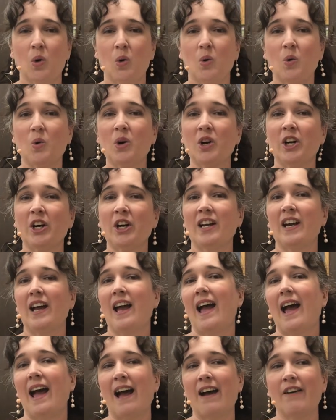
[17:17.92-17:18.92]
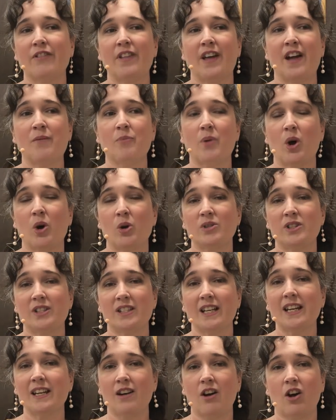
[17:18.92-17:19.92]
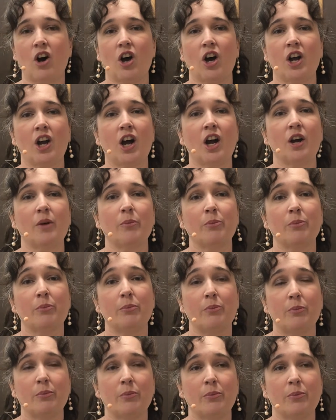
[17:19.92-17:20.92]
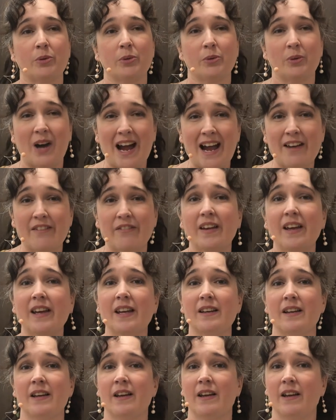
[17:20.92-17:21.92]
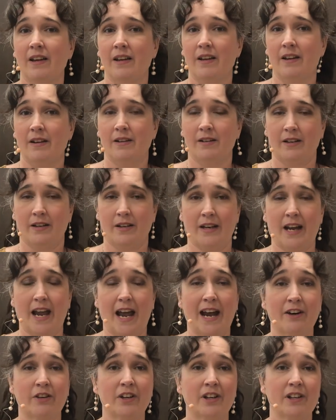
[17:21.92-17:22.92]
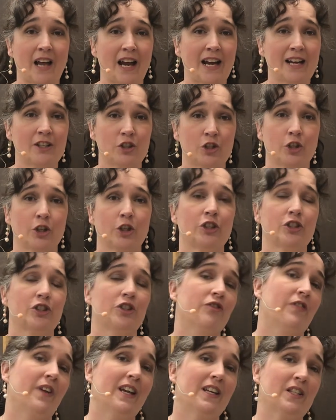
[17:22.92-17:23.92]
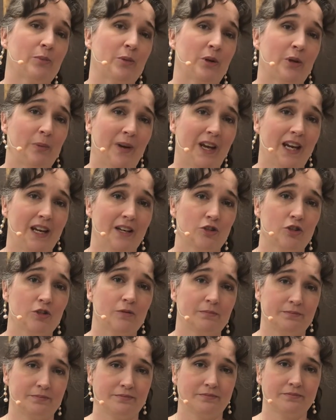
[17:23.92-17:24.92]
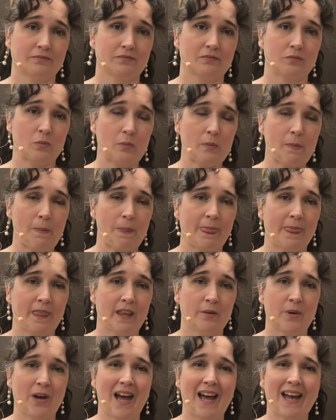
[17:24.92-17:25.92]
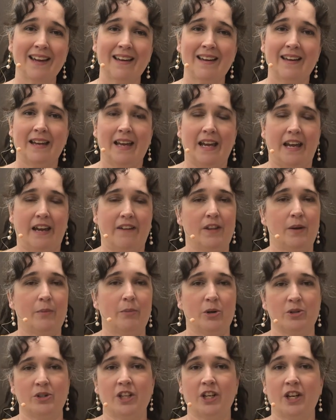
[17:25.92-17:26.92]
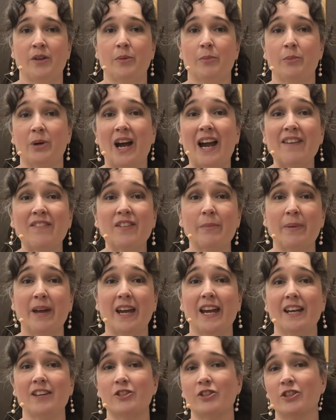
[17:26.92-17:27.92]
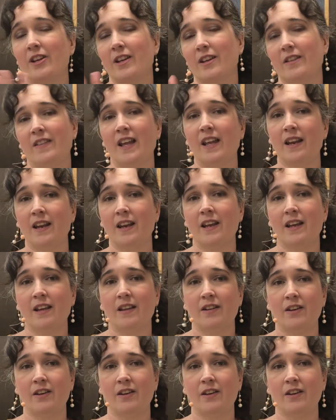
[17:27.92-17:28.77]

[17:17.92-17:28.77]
or have them post it on our private Niagara Alliance Church Facebook page. Okay, if they post it on the private page, then